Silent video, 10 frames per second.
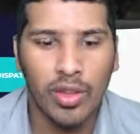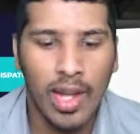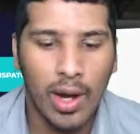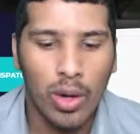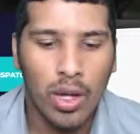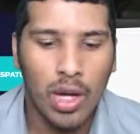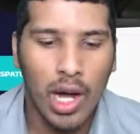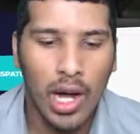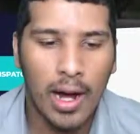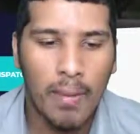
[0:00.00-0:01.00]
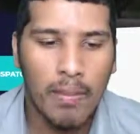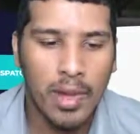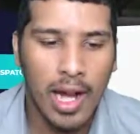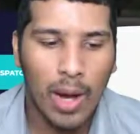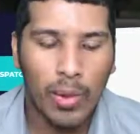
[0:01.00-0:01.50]
Now,
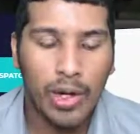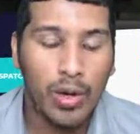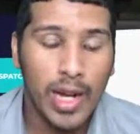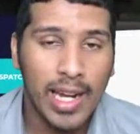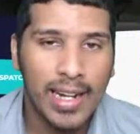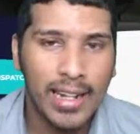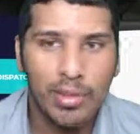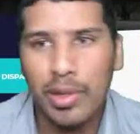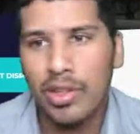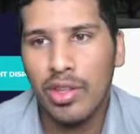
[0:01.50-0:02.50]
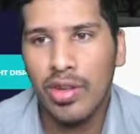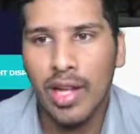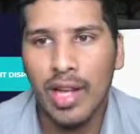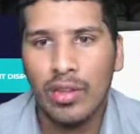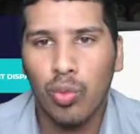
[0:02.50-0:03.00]
I want to go ahead and explain to you guys